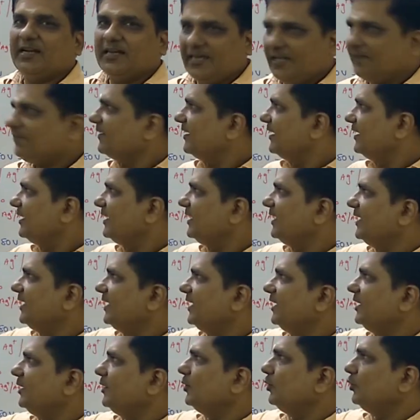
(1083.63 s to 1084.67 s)

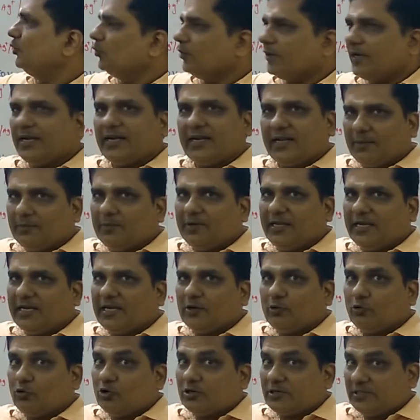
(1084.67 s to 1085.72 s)
Definitely, you can come to a
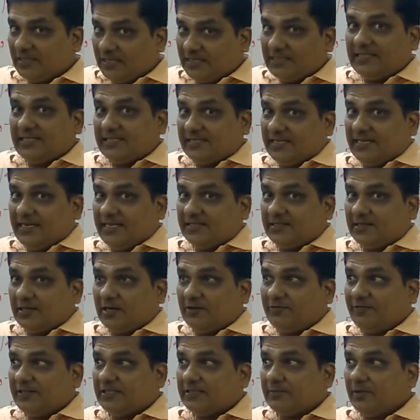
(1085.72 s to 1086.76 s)
conclusion that this cell is
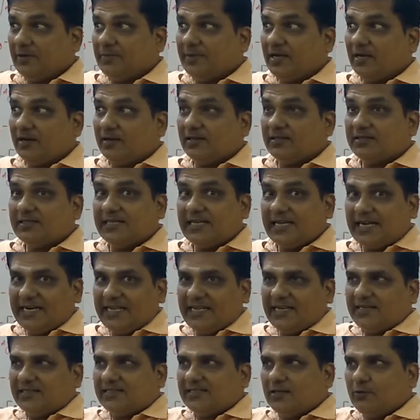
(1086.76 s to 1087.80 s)
not feasible because
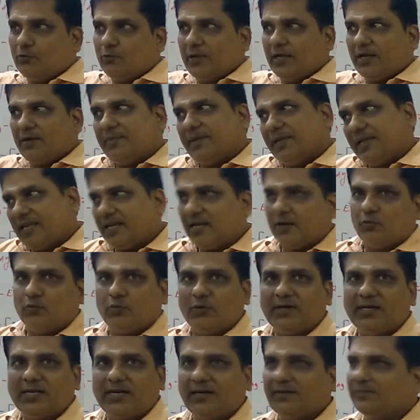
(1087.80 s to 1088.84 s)
Daniel cell we are making it
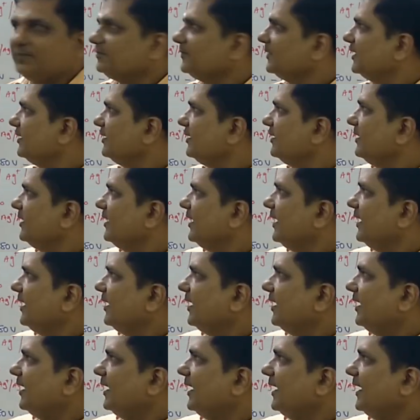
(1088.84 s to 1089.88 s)
ulta.
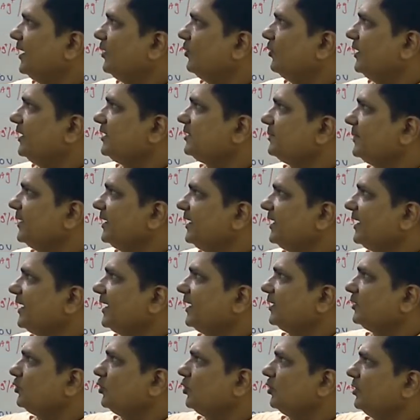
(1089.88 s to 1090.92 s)
Anode is made
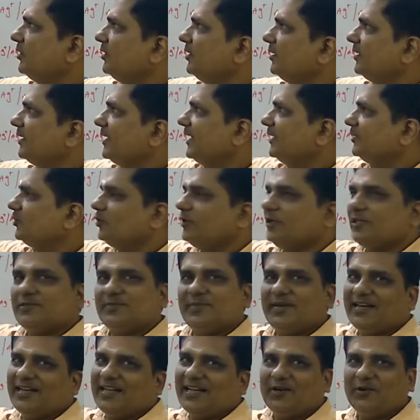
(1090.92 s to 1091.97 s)
cathode is
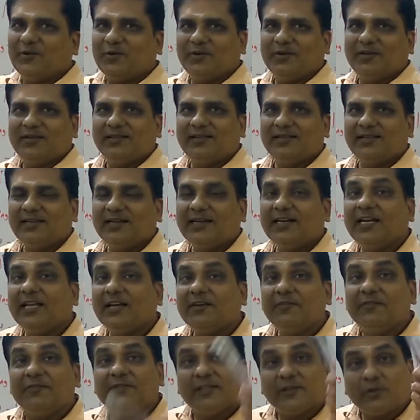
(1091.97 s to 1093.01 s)
made anode.
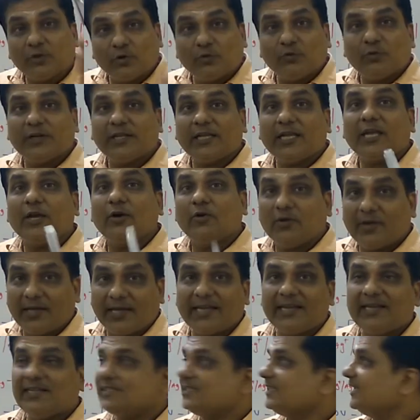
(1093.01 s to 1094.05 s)
Without working out, I
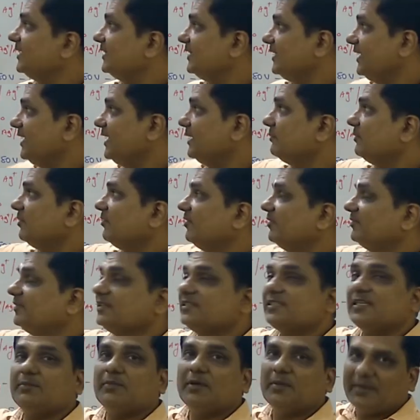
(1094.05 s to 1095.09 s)
can say the EMF of
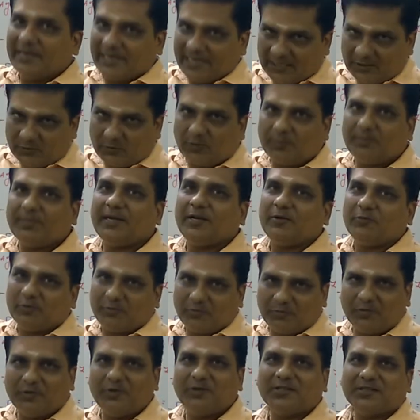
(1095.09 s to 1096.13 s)
the cell minus
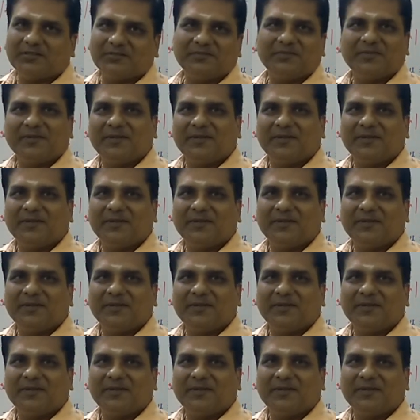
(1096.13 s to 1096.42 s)
1.1 volt.